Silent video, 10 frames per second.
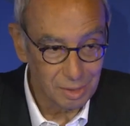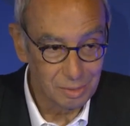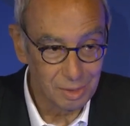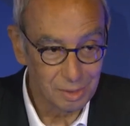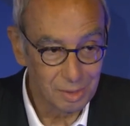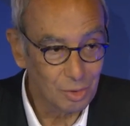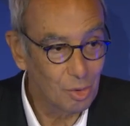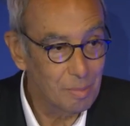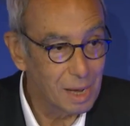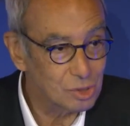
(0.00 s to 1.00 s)
at the overall
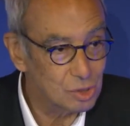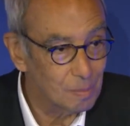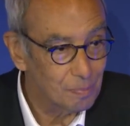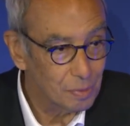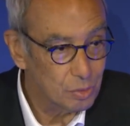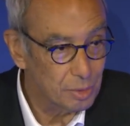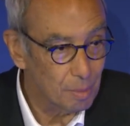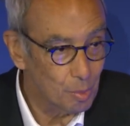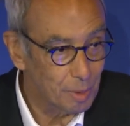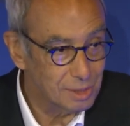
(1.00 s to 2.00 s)
amount,
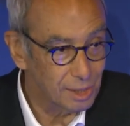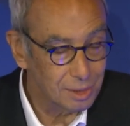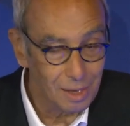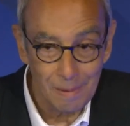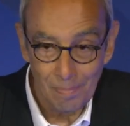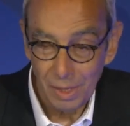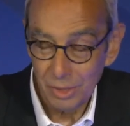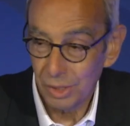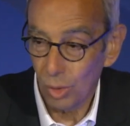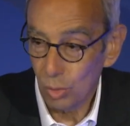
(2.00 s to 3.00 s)
the
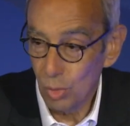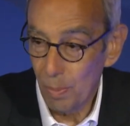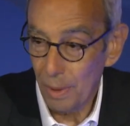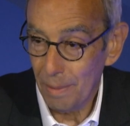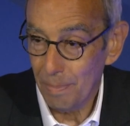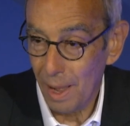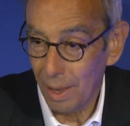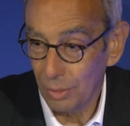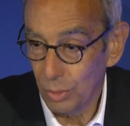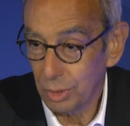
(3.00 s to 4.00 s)
massive, the
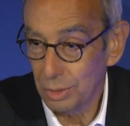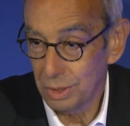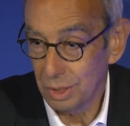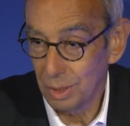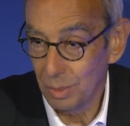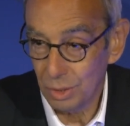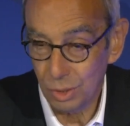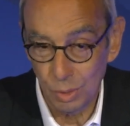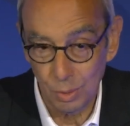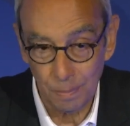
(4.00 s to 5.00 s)
bulk of it.
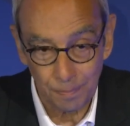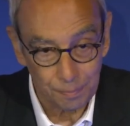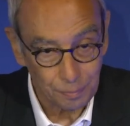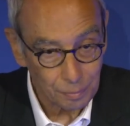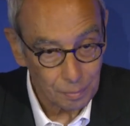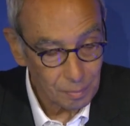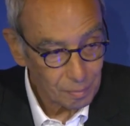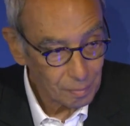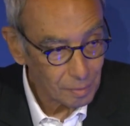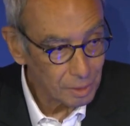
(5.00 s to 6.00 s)

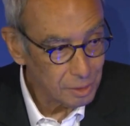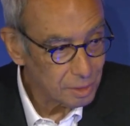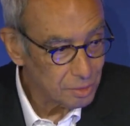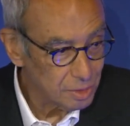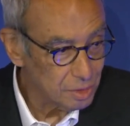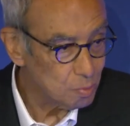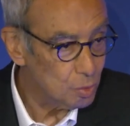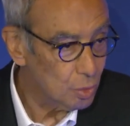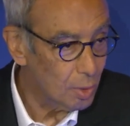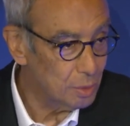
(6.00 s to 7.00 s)
And
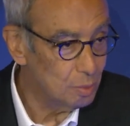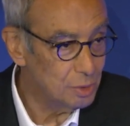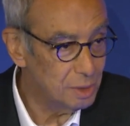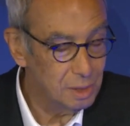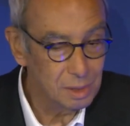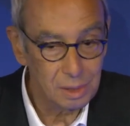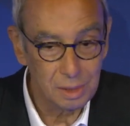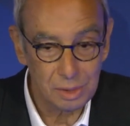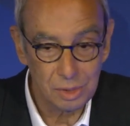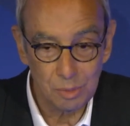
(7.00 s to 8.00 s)
there are
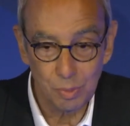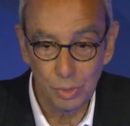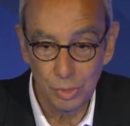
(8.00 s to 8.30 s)
other